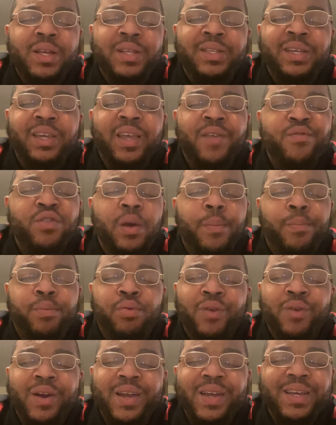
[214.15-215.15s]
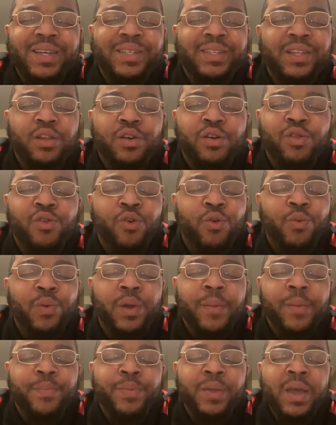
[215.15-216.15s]
to give you the praise and the
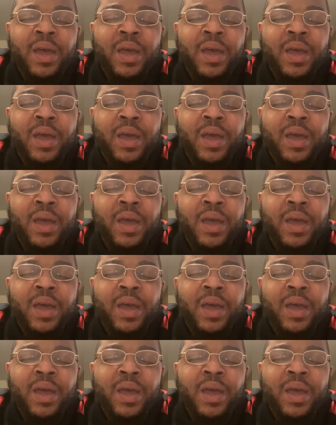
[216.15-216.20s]
glory.